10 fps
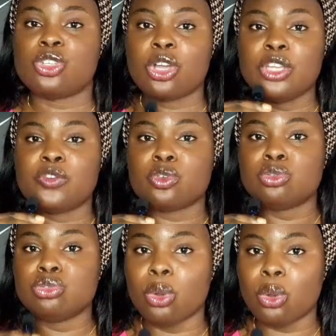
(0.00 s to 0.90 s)
don't
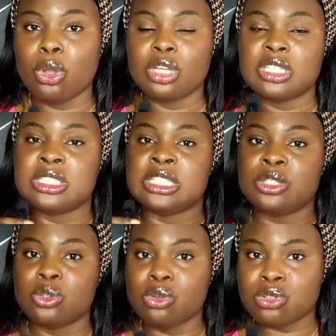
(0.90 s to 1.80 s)
even know the
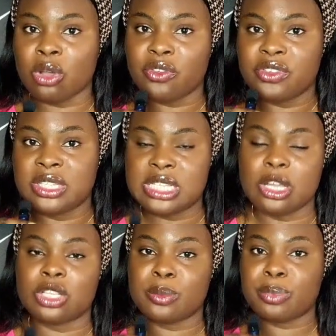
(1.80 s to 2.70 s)
use of
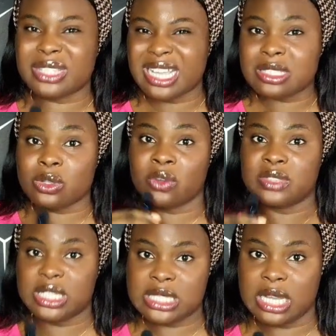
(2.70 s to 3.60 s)
data or the importance
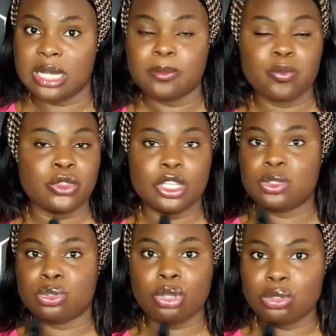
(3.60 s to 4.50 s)
of data. They
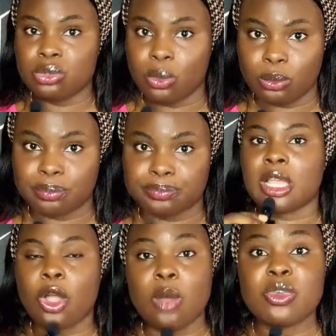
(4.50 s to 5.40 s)
do not know.
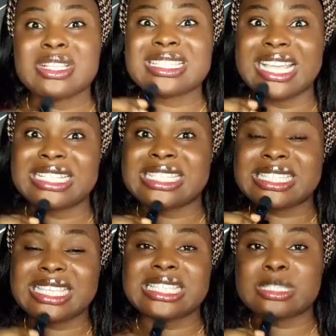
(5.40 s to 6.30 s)
Almost
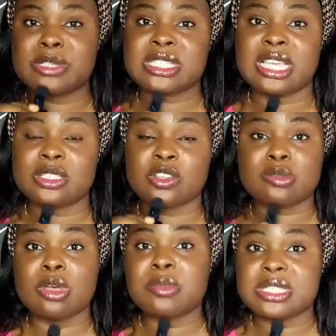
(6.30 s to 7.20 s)
96% of
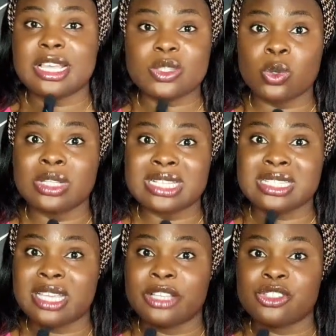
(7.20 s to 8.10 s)
small business owners
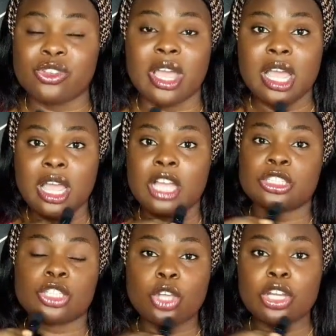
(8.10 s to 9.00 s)
in Nigeria,
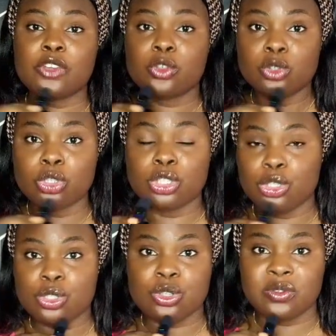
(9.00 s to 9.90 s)
they don't even know the
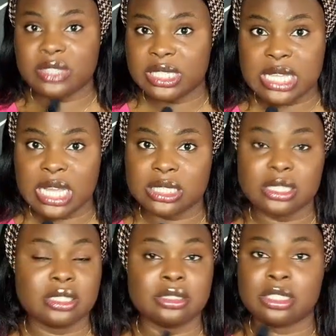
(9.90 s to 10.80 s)
use of data.
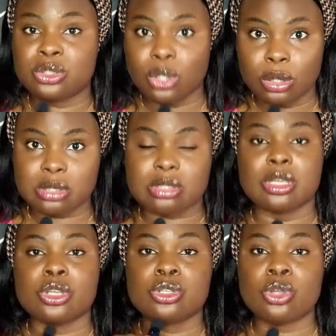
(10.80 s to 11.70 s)
They don't.
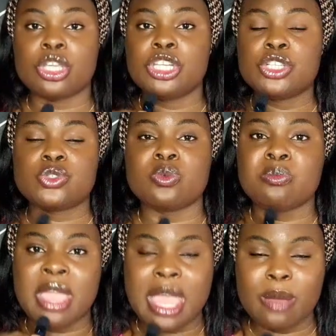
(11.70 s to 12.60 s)
So you need
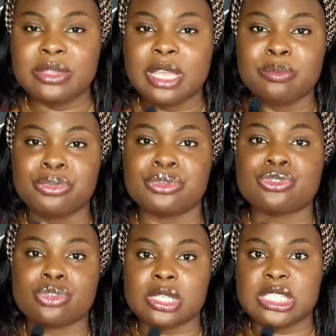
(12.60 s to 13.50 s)
to help them build
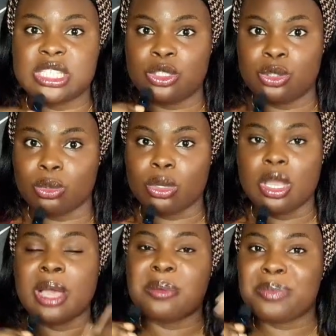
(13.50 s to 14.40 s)
trust in you
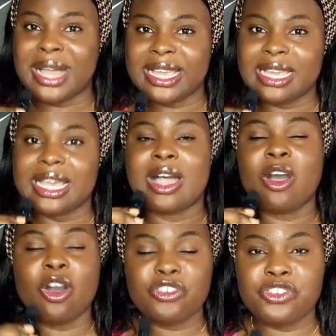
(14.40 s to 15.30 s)
by
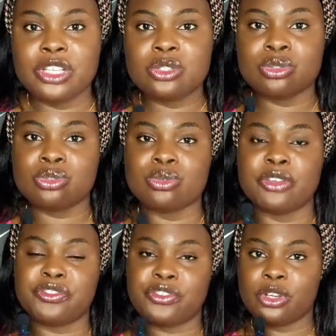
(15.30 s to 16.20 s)
offering to do
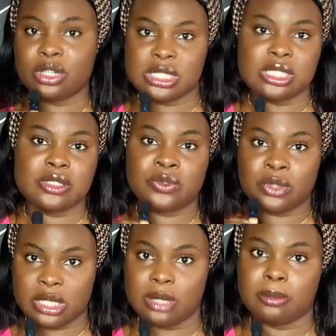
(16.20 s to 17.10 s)
a free audit
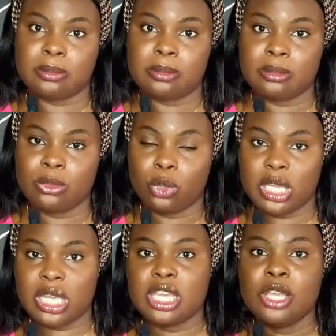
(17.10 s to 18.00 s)
for them.
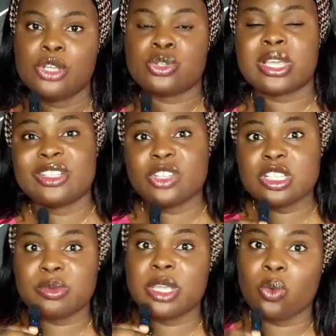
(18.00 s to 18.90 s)
Okay? So it can
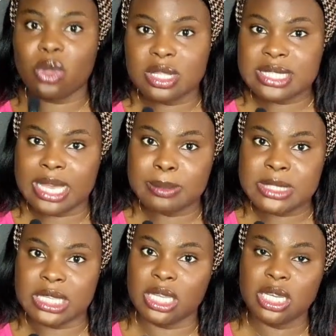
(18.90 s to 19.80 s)
just be a one-time
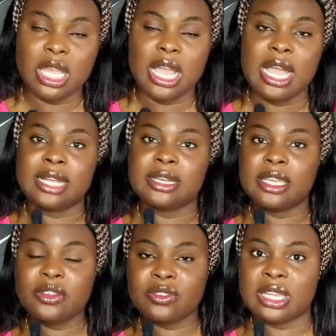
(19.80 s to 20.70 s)
thing, and
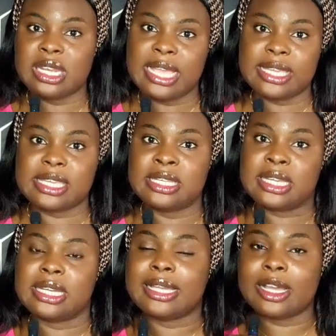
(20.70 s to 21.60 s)
if they like, they
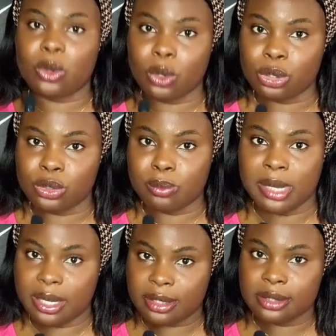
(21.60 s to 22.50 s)
cannot call you
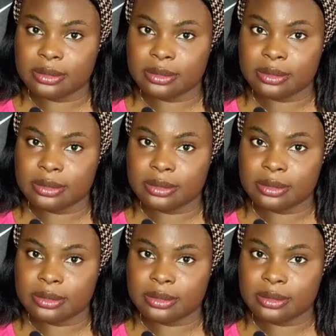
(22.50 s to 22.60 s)
back.